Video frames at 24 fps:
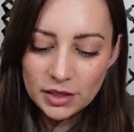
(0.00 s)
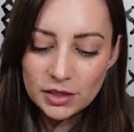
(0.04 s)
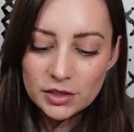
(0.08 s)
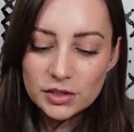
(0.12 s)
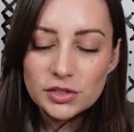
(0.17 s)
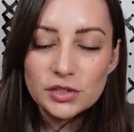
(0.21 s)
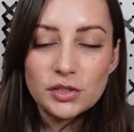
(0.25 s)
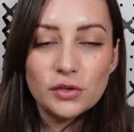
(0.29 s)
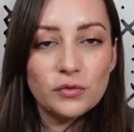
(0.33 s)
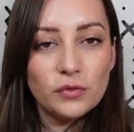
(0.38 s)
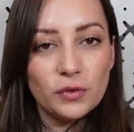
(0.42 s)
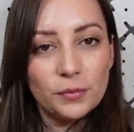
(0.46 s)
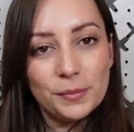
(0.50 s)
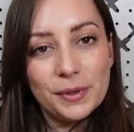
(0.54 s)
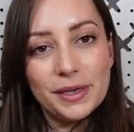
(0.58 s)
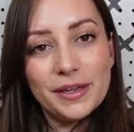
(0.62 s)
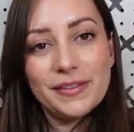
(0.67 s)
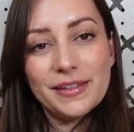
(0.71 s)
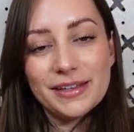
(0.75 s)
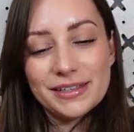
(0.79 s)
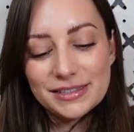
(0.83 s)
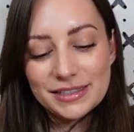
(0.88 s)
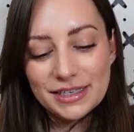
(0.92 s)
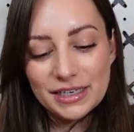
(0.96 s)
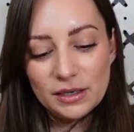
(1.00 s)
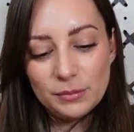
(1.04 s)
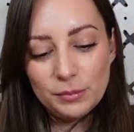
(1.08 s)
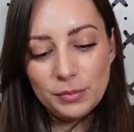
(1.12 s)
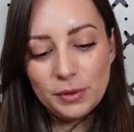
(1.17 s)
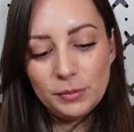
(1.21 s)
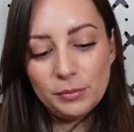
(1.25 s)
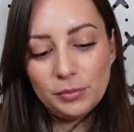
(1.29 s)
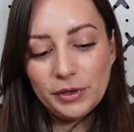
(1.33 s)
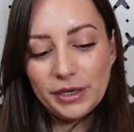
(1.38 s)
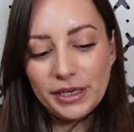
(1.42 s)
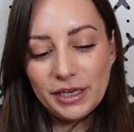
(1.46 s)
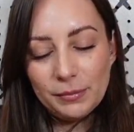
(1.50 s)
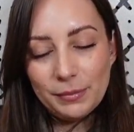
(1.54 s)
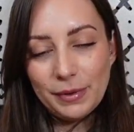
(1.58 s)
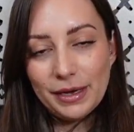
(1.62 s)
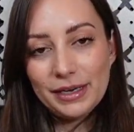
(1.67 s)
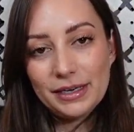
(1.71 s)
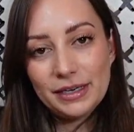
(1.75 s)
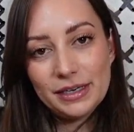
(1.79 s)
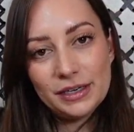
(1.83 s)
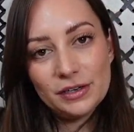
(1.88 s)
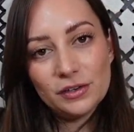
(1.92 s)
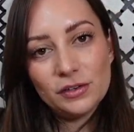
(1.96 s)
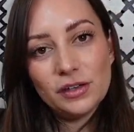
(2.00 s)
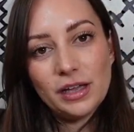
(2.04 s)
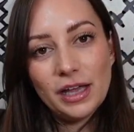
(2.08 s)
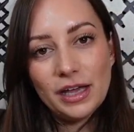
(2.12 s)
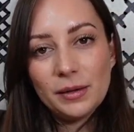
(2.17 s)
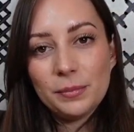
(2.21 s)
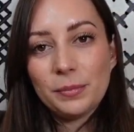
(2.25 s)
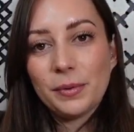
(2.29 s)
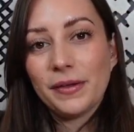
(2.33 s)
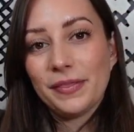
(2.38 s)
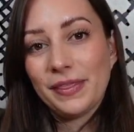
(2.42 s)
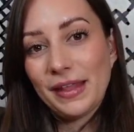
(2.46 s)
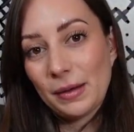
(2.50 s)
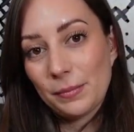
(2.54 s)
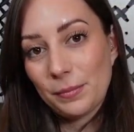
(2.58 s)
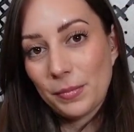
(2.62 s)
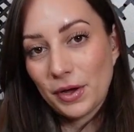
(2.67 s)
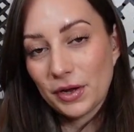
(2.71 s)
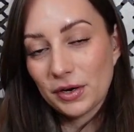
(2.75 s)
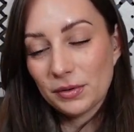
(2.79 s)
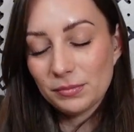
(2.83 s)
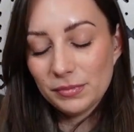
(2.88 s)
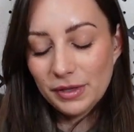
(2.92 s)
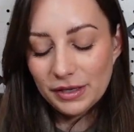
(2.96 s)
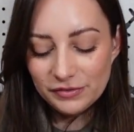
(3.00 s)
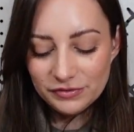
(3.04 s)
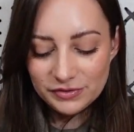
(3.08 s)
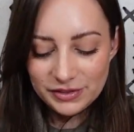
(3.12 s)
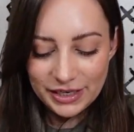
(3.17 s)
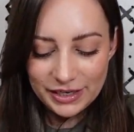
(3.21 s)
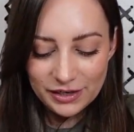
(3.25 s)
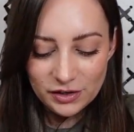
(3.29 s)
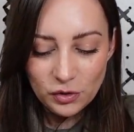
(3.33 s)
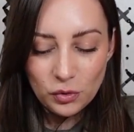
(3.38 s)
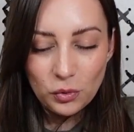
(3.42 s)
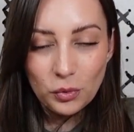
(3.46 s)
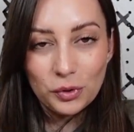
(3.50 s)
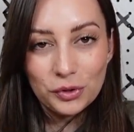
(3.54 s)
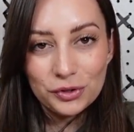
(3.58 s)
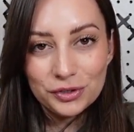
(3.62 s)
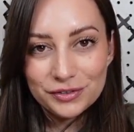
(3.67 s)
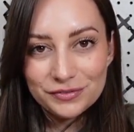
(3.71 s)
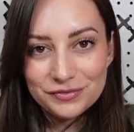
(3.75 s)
So for me, that's going to be bringing my needle up in that bottom left-hand corner